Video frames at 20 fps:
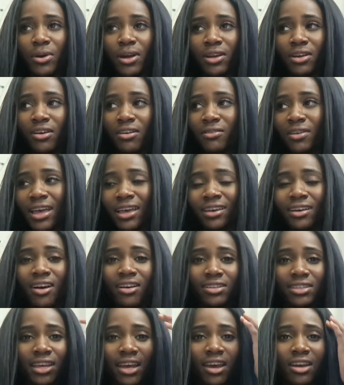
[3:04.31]
I got
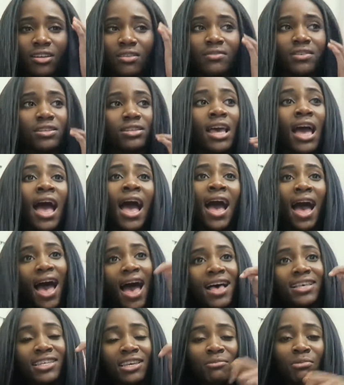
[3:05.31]
tired of just
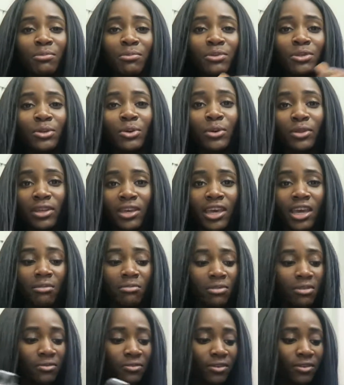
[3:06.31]
asking people to order the camera